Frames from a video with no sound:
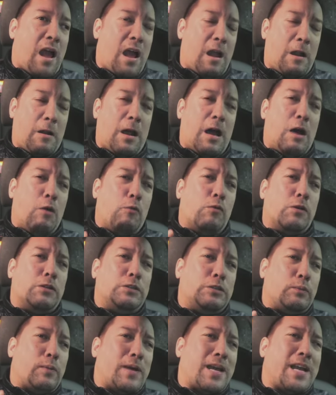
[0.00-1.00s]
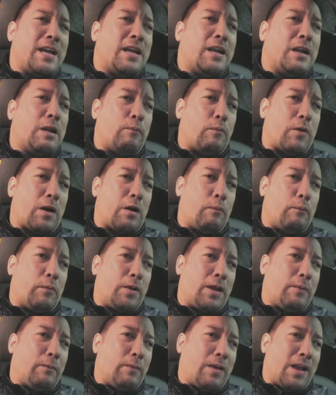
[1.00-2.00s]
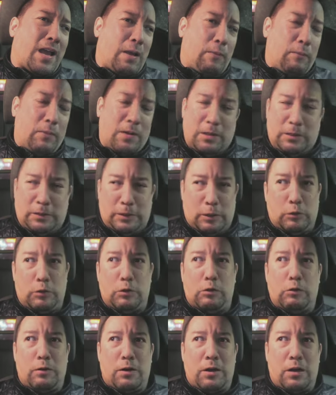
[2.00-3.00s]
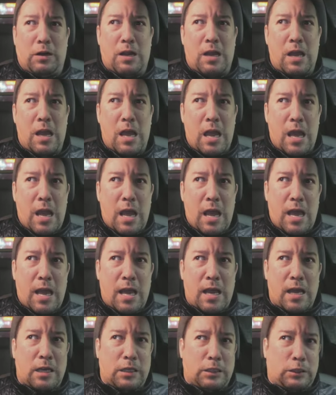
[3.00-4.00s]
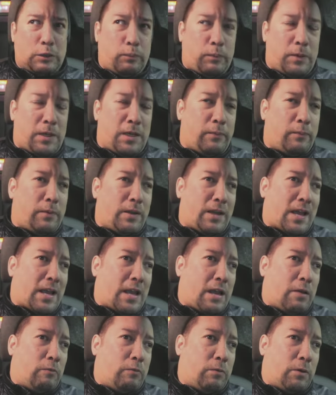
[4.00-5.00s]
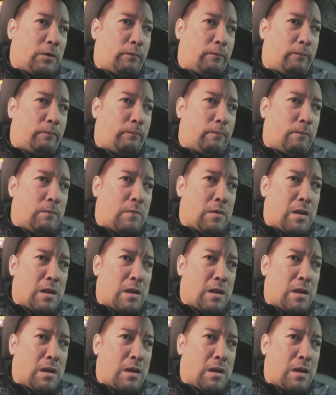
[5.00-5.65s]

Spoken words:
And that was made about PBA because the Joker has PBA from